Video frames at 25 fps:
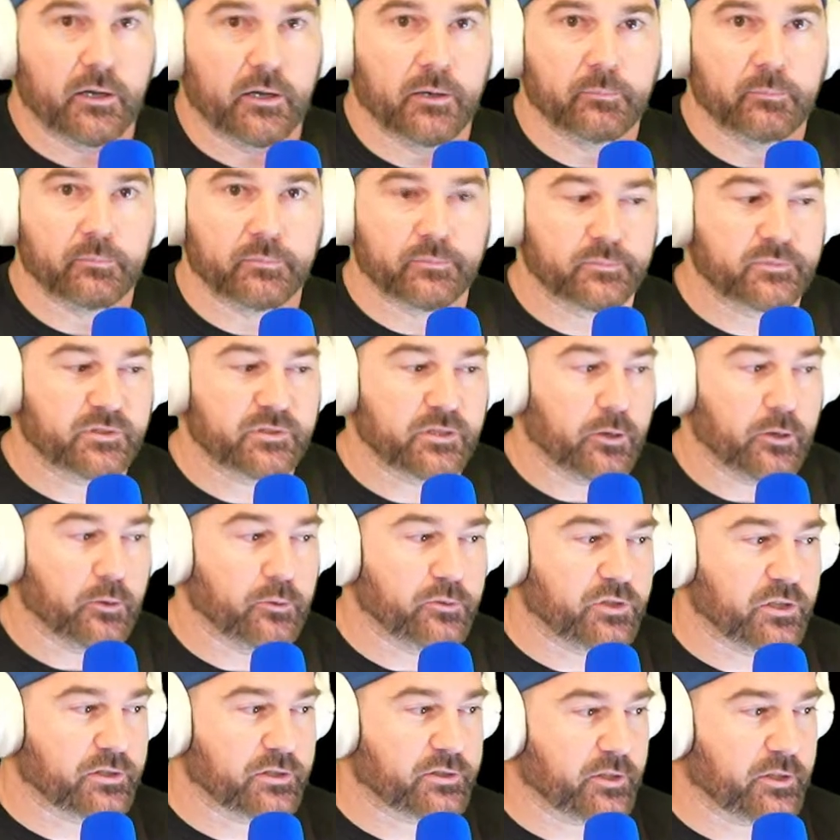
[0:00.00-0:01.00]
So
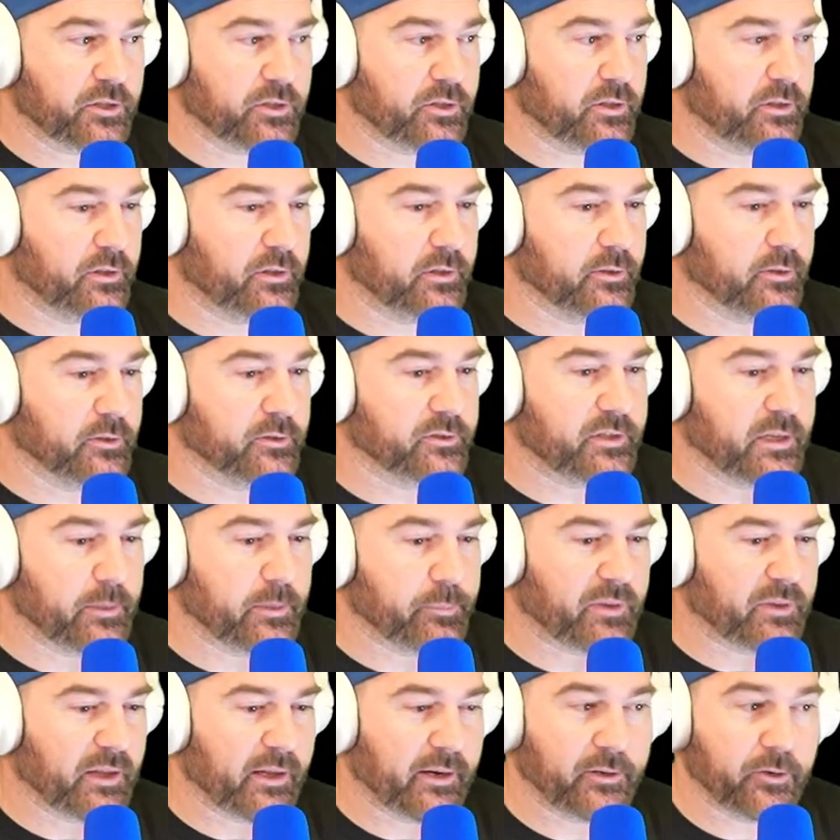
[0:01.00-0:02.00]
just a good little tip
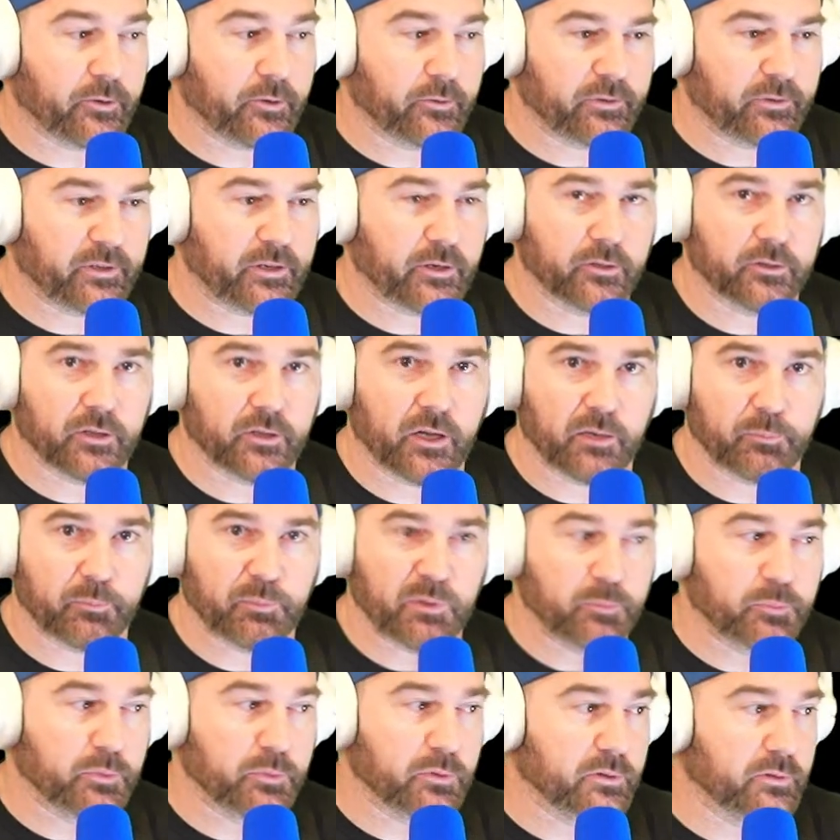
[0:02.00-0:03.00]
that I don't hear a lot of
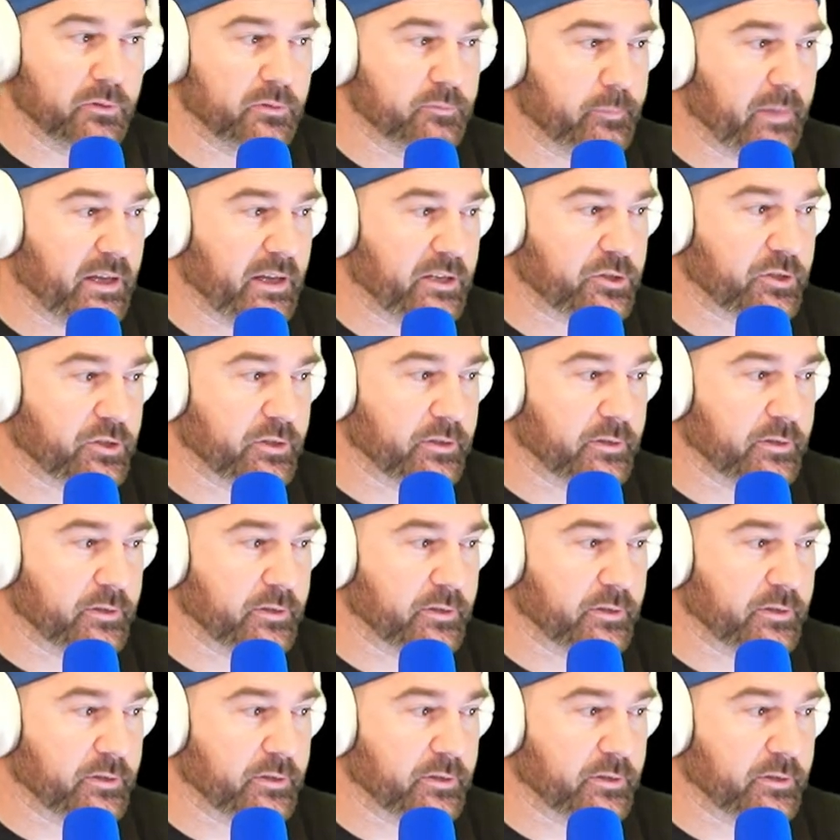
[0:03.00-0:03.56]
people mention.